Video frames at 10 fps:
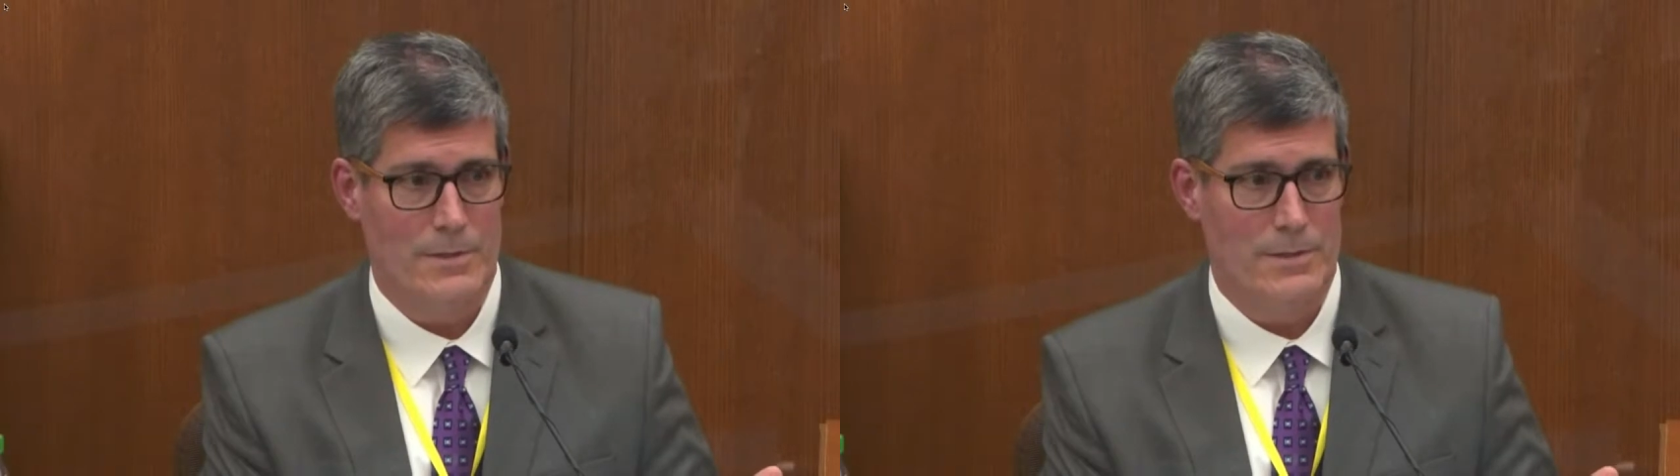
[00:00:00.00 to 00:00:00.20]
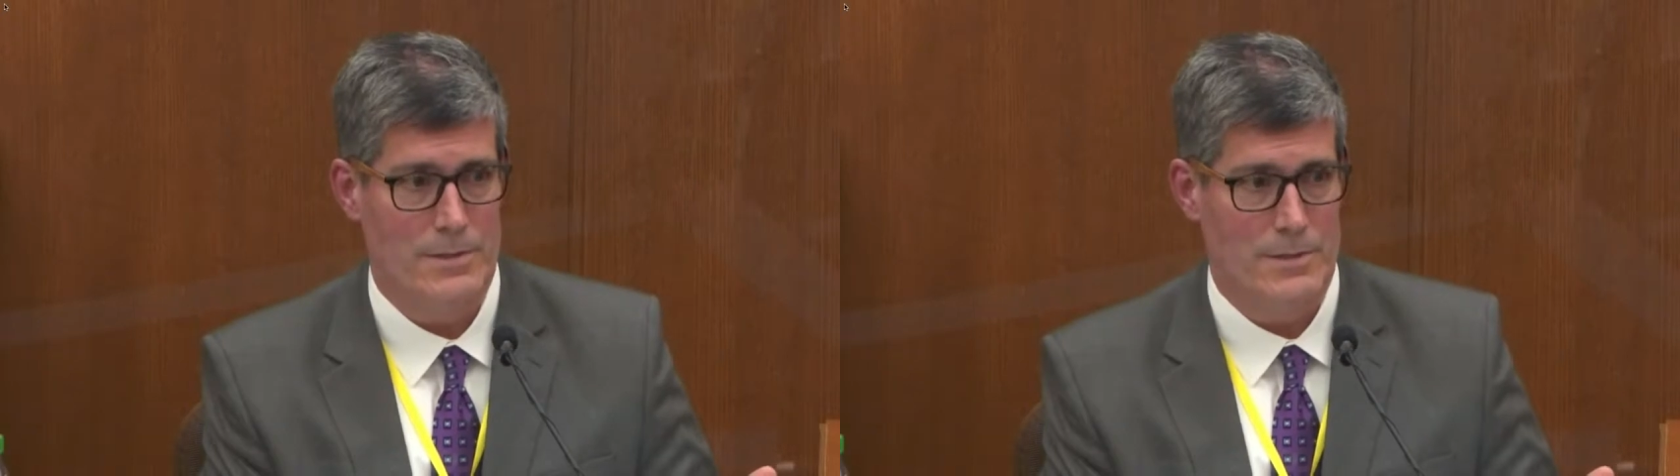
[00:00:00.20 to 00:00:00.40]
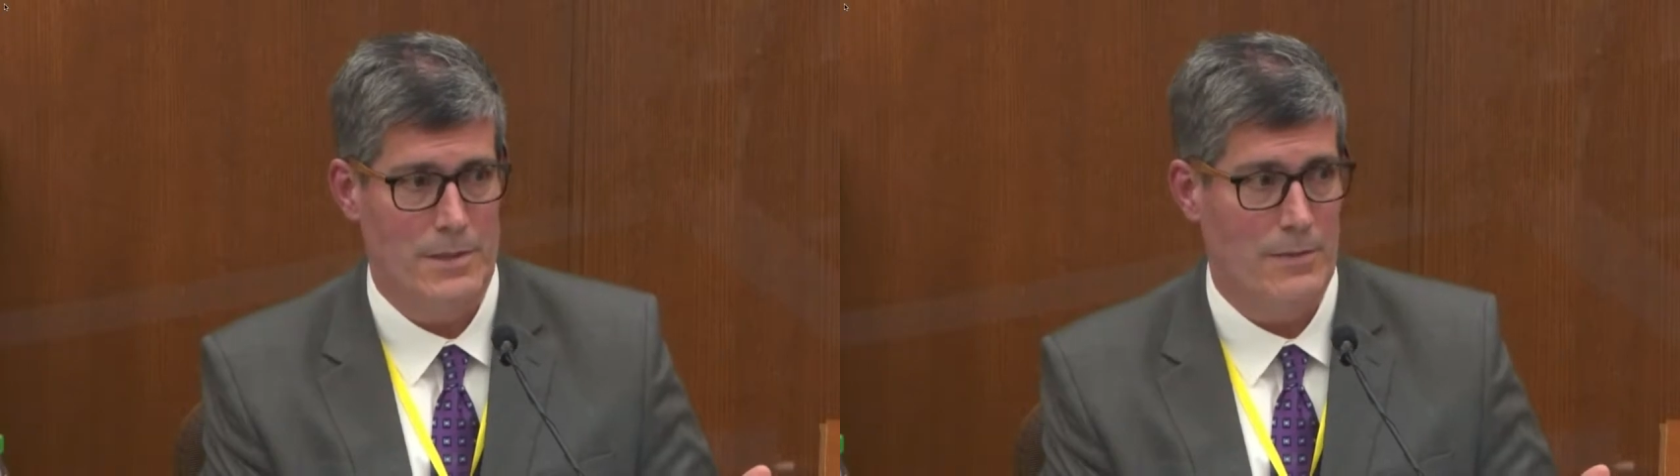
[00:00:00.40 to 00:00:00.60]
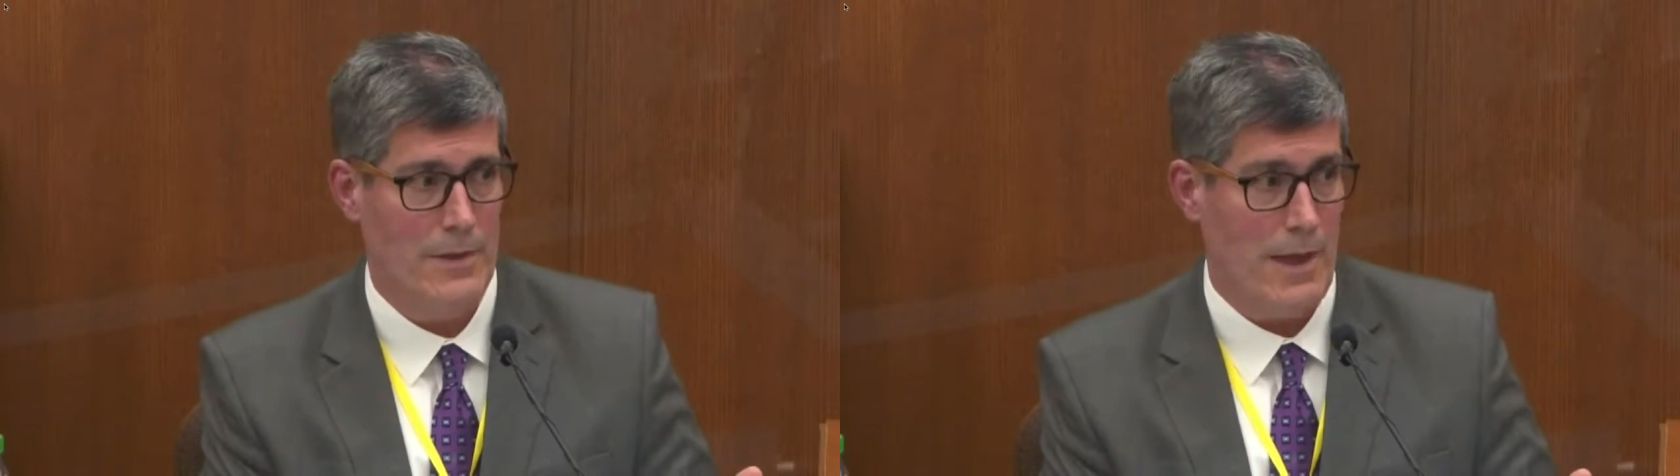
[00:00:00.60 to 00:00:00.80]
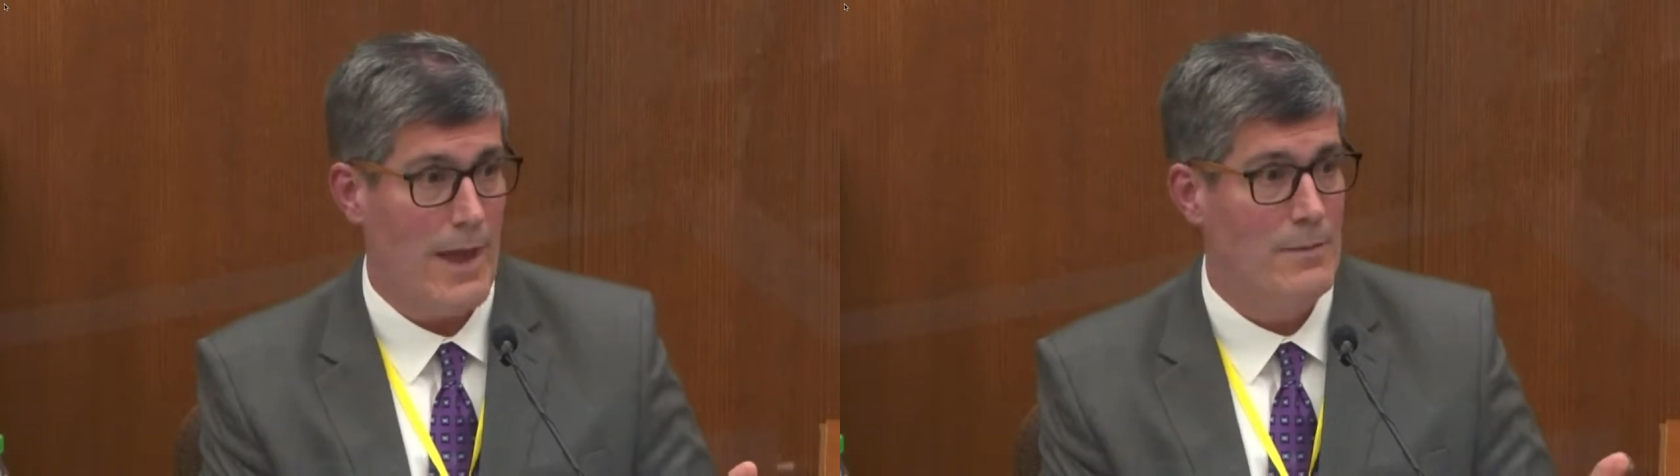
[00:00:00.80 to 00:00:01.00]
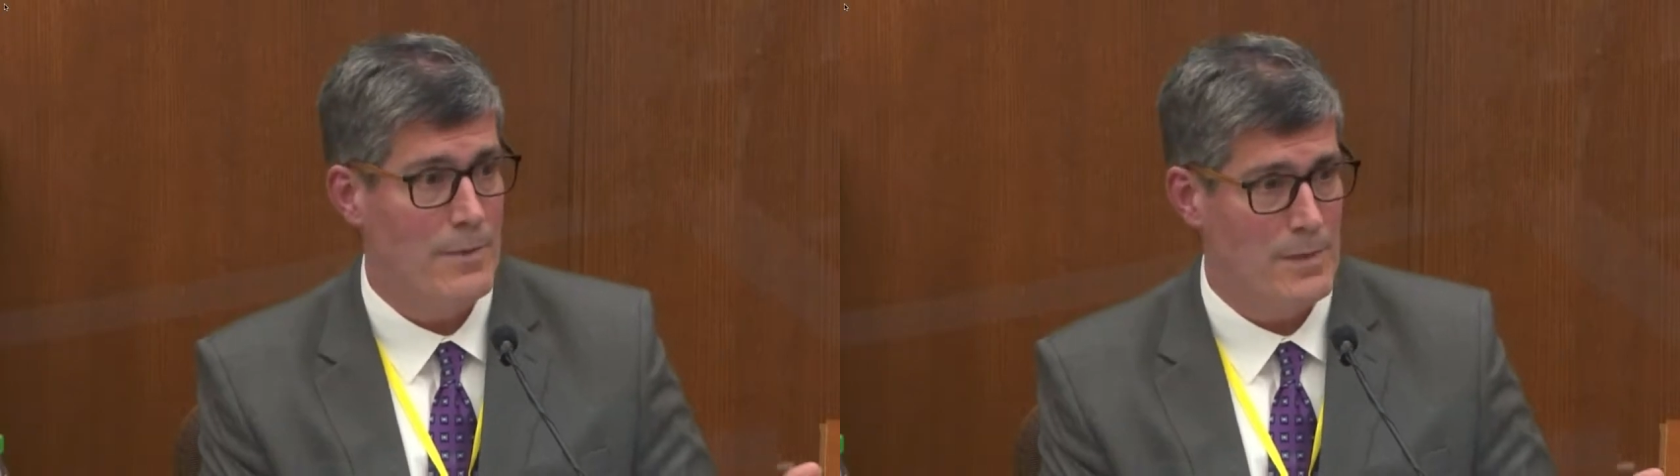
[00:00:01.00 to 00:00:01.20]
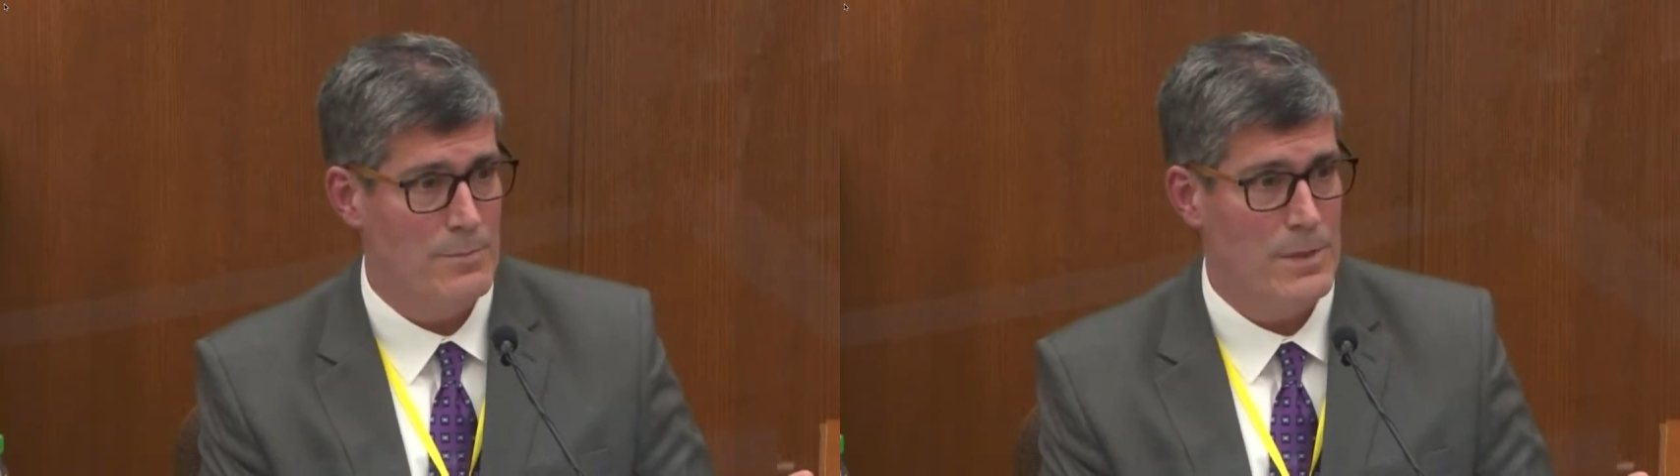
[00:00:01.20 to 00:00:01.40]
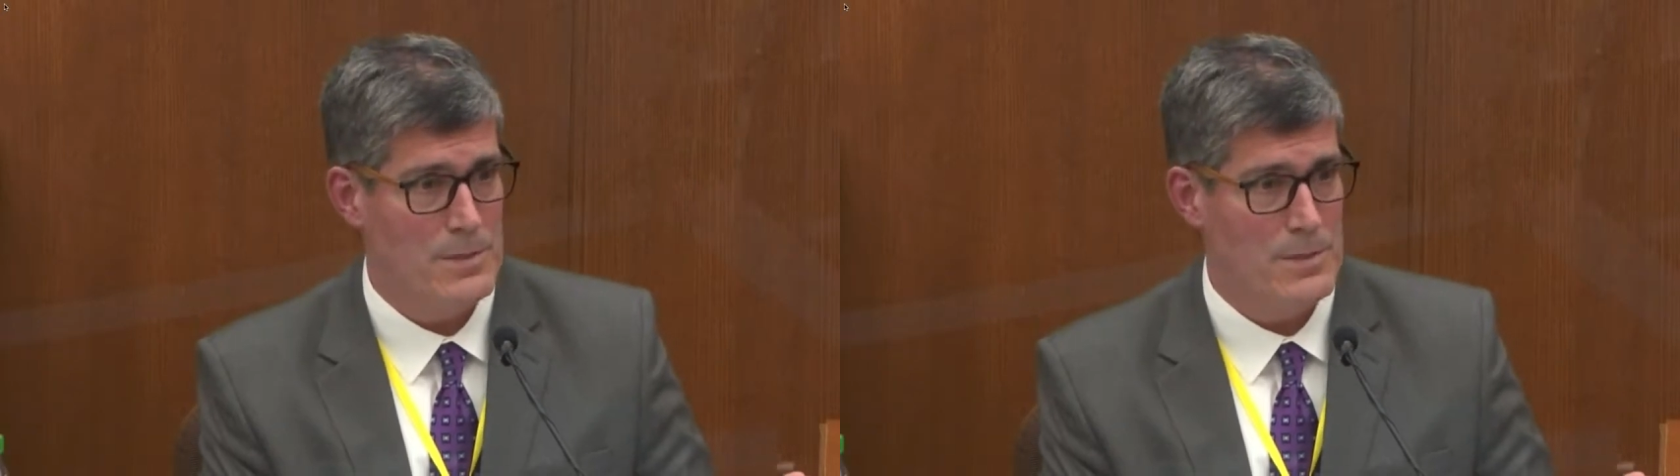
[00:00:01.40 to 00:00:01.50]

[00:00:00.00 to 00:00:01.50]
And it turned out they had made a blood